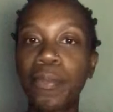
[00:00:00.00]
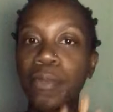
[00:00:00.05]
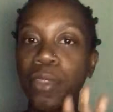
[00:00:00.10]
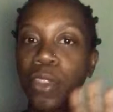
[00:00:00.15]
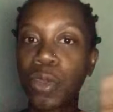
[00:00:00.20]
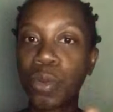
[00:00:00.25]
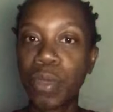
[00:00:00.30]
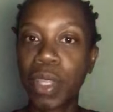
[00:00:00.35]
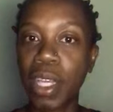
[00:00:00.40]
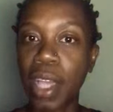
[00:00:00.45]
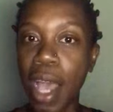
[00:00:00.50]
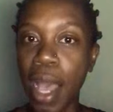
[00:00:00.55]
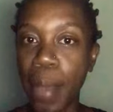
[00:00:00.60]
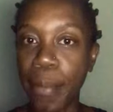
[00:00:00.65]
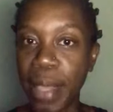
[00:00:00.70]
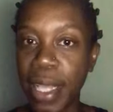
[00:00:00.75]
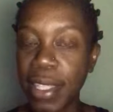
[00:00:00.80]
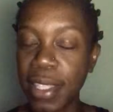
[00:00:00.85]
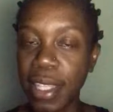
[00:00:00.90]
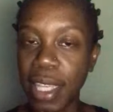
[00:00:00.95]
through the
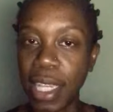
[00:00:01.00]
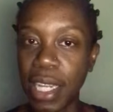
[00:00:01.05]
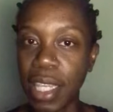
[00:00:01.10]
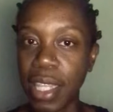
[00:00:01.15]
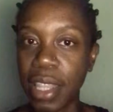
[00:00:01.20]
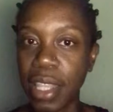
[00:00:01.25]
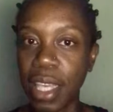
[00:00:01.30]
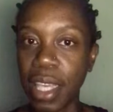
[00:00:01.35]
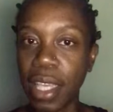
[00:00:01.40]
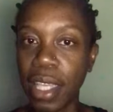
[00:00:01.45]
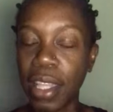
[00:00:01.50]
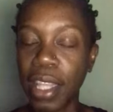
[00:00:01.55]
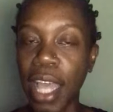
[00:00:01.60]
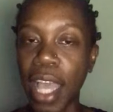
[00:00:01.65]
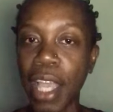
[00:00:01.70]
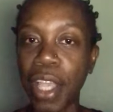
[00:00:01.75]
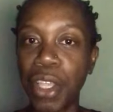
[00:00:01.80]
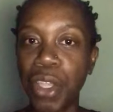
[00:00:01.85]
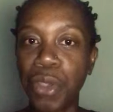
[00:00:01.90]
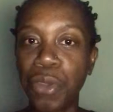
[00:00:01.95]
comments anything
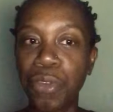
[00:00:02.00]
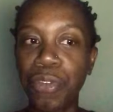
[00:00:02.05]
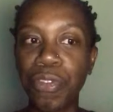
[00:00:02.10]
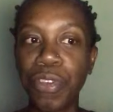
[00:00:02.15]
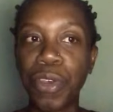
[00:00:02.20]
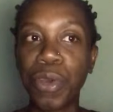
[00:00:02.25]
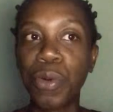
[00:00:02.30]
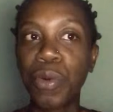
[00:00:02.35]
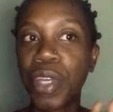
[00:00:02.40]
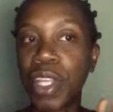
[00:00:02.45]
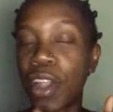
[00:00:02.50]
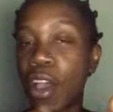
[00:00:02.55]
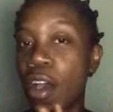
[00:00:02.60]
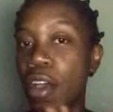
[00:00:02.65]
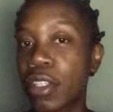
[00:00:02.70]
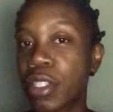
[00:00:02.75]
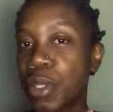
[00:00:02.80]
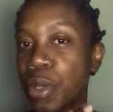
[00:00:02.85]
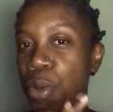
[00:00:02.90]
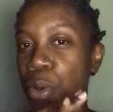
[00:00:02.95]
that you feel can
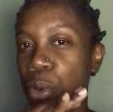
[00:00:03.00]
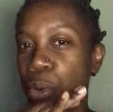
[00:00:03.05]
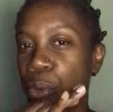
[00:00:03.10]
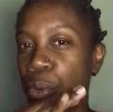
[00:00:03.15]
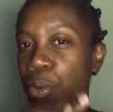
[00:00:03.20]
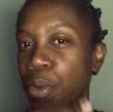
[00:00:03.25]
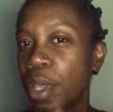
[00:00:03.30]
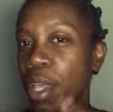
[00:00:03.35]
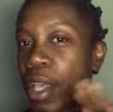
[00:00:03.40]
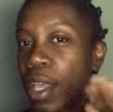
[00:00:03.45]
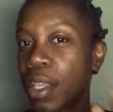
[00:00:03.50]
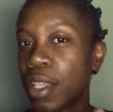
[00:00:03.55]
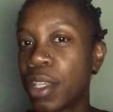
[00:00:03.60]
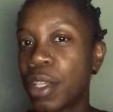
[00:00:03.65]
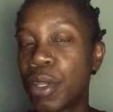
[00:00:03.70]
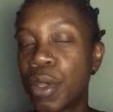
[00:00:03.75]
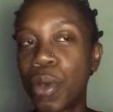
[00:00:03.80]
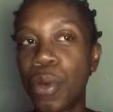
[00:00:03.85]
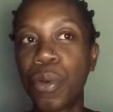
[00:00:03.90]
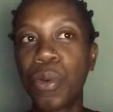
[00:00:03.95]
also,
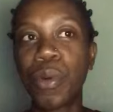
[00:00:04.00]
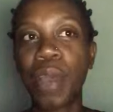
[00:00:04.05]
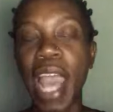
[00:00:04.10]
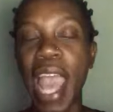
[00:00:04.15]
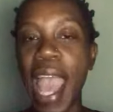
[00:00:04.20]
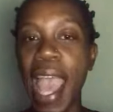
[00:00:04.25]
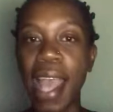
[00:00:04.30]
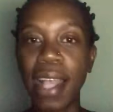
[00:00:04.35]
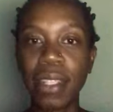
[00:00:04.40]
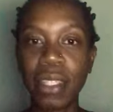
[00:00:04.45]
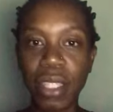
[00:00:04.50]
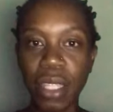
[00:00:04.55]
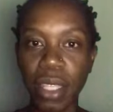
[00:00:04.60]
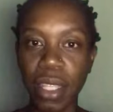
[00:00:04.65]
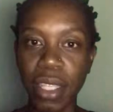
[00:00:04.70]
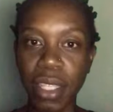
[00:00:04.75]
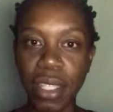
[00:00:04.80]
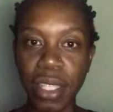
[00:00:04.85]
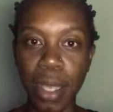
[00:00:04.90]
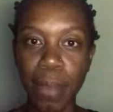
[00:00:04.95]
add to
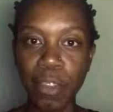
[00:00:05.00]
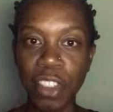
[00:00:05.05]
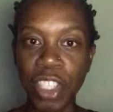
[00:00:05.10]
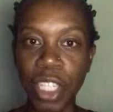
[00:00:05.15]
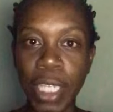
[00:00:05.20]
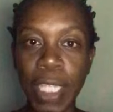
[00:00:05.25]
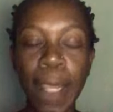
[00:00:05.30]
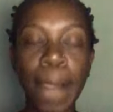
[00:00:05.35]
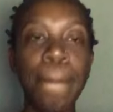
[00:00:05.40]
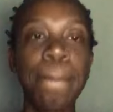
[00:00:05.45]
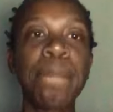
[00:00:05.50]
the subject.